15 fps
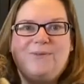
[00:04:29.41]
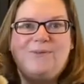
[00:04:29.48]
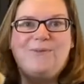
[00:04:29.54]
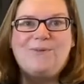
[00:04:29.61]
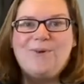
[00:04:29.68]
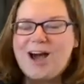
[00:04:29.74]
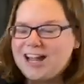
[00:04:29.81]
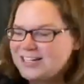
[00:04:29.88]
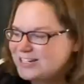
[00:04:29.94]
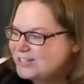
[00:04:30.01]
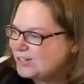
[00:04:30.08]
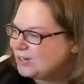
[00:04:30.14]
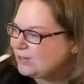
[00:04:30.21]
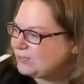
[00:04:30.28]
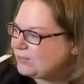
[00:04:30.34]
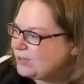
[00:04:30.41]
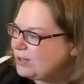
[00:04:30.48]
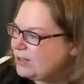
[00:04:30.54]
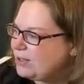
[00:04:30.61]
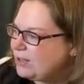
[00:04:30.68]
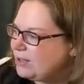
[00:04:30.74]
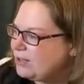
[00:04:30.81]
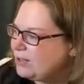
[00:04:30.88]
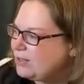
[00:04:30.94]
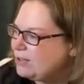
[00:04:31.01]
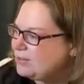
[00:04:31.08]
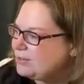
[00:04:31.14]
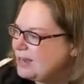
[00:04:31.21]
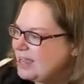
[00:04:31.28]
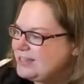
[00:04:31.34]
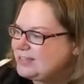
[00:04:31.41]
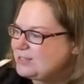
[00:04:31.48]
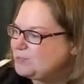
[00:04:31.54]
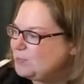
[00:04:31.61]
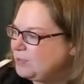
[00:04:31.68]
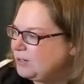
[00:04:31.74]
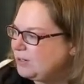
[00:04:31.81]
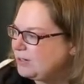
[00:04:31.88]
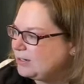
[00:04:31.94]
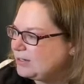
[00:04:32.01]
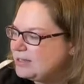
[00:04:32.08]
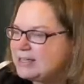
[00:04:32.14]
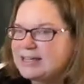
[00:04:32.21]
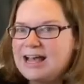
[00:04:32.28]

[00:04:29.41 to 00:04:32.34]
Wonderful, nice work.